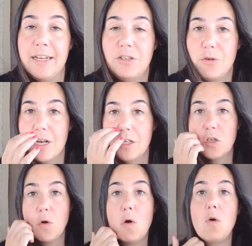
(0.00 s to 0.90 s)
to
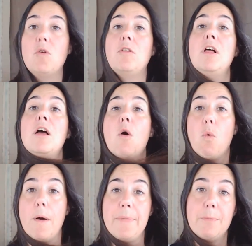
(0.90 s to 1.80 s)
control
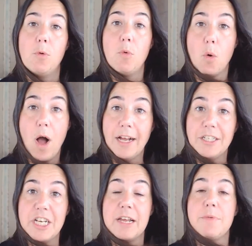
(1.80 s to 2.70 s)
what people were watching,